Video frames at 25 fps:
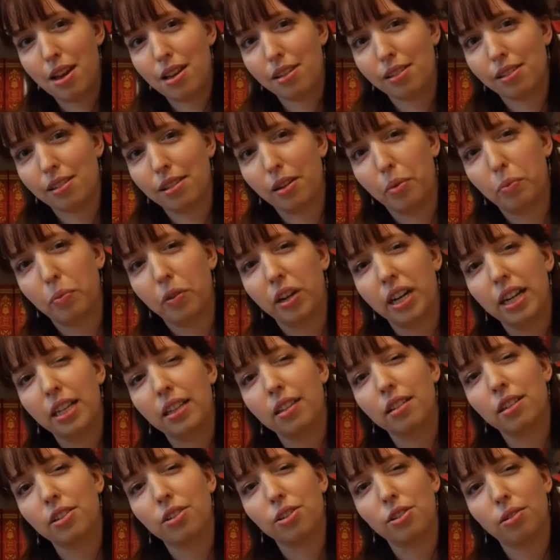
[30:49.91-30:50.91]
somewhere
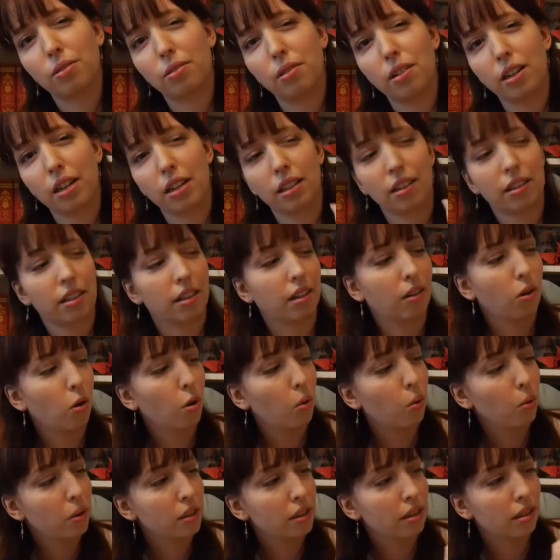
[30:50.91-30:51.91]
in the story, like
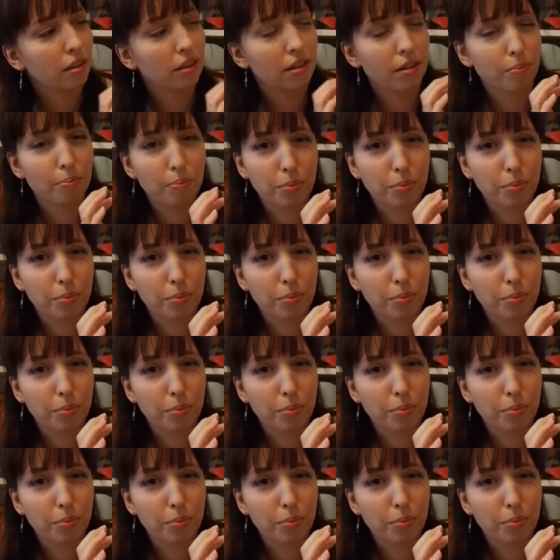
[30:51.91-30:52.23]
always a